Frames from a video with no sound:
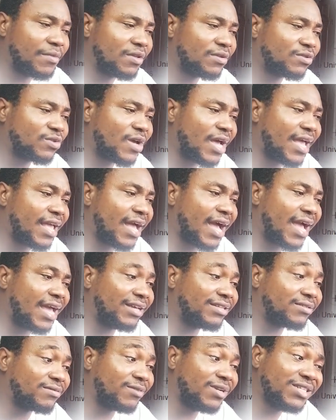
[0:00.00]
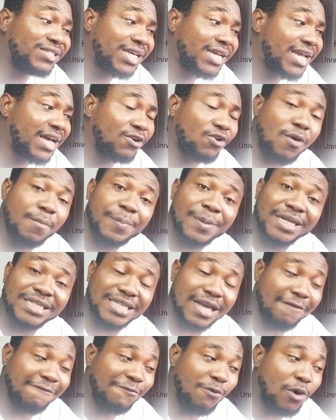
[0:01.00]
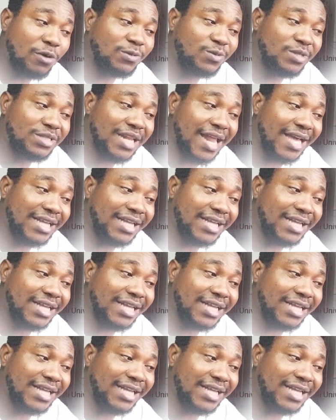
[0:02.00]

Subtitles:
So I listed out companies I've worked with,